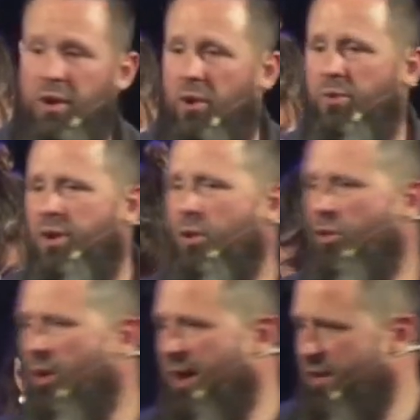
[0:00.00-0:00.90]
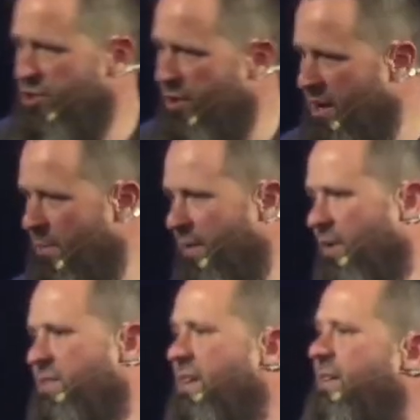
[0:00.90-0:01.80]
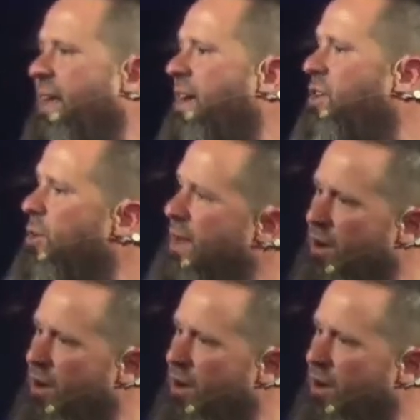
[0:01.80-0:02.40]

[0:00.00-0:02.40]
You don't know Christ. You come every Sunday